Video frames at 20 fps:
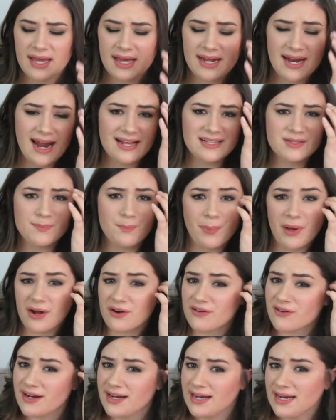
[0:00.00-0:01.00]
it has
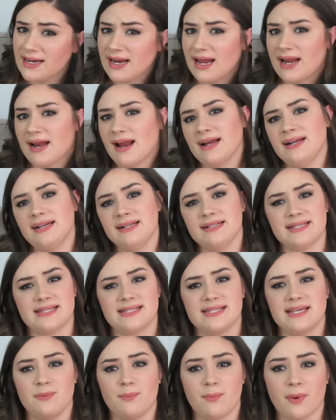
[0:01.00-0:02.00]
butter in it, and I didn't
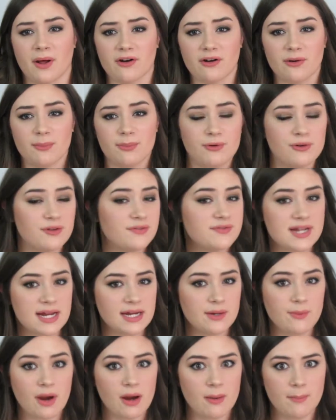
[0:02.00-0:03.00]
see butter approved
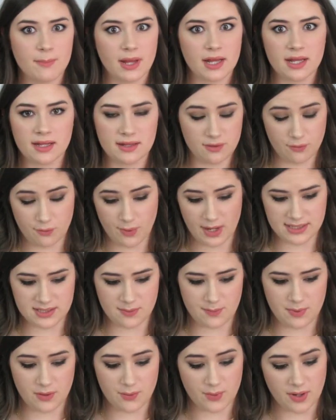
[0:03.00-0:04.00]
anywhere, but the
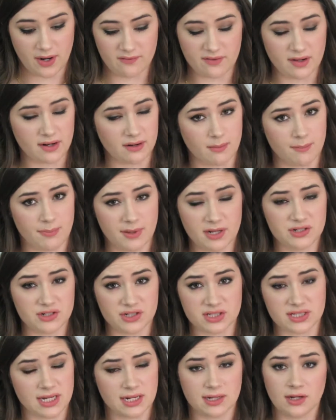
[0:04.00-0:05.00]
recipe when I found it on
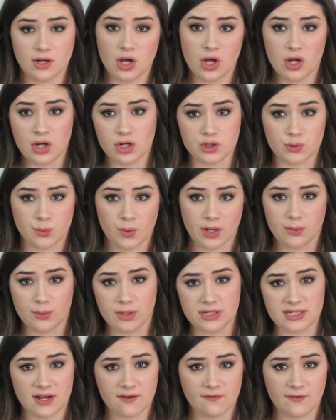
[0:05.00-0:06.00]
Pinterest said
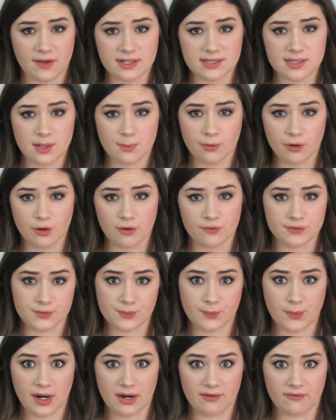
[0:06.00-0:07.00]
21 Day Fix approved,
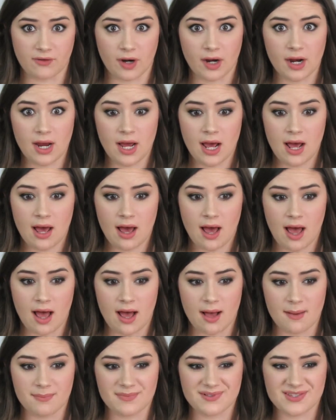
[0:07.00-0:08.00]
whatever.
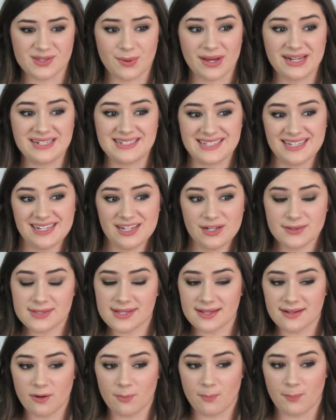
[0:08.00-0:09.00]
So I did use
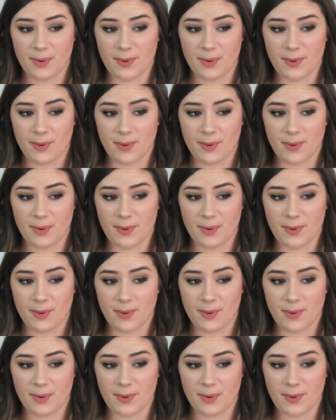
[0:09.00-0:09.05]
a little